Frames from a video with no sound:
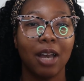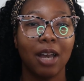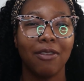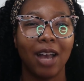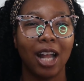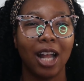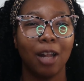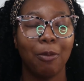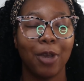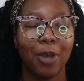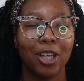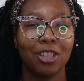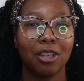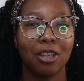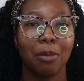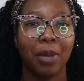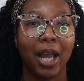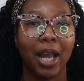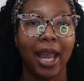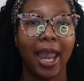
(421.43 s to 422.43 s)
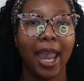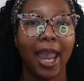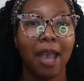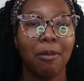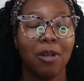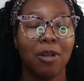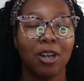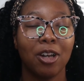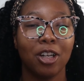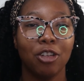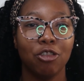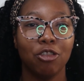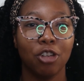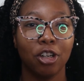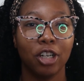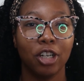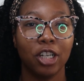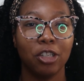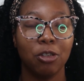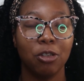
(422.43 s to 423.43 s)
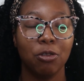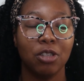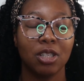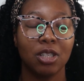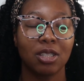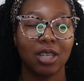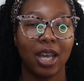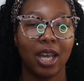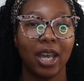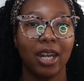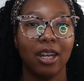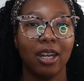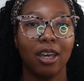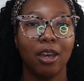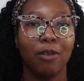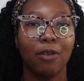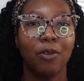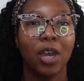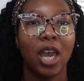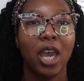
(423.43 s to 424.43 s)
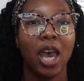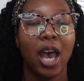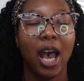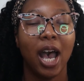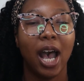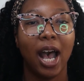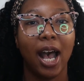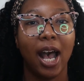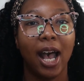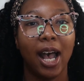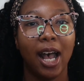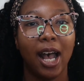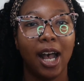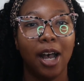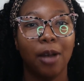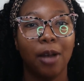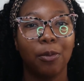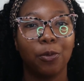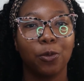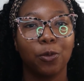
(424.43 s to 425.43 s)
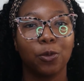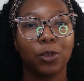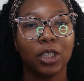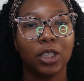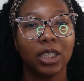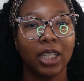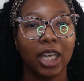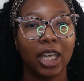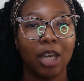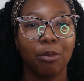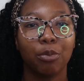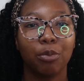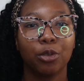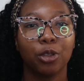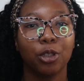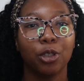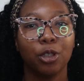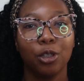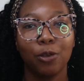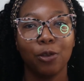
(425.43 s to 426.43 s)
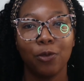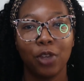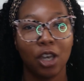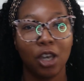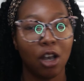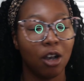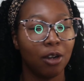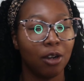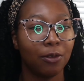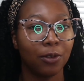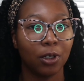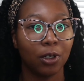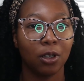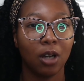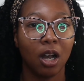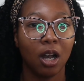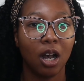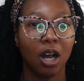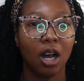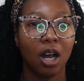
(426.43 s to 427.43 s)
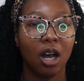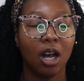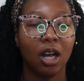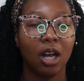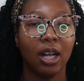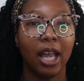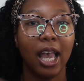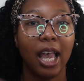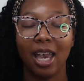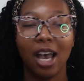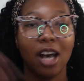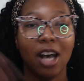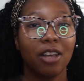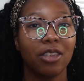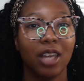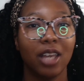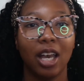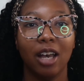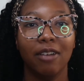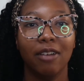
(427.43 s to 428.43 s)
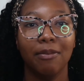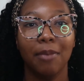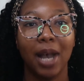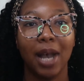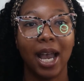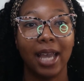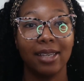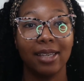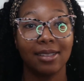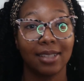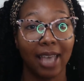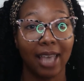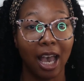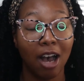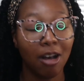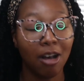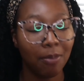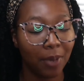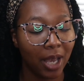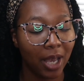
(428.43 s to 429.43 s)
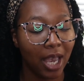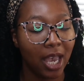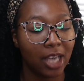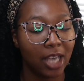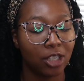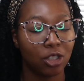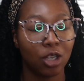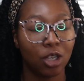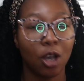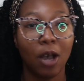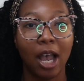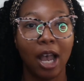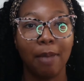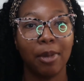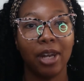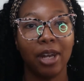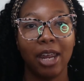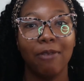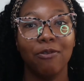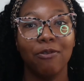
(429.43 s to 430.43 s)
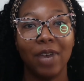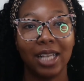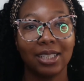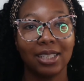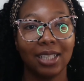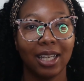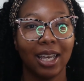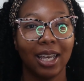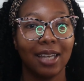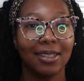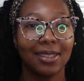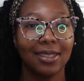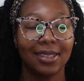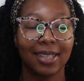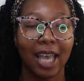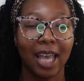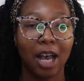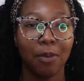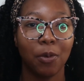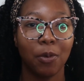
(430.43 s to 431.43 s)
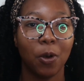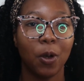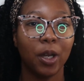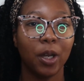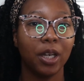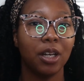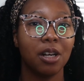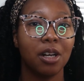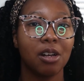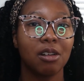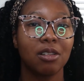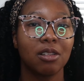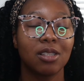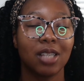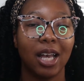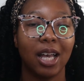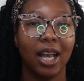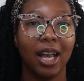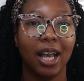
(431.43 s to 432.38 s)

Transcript: have alopecia, but I am on a journey to just kind of really improve the overall health of my scalp. So I've been investing in scalp oils,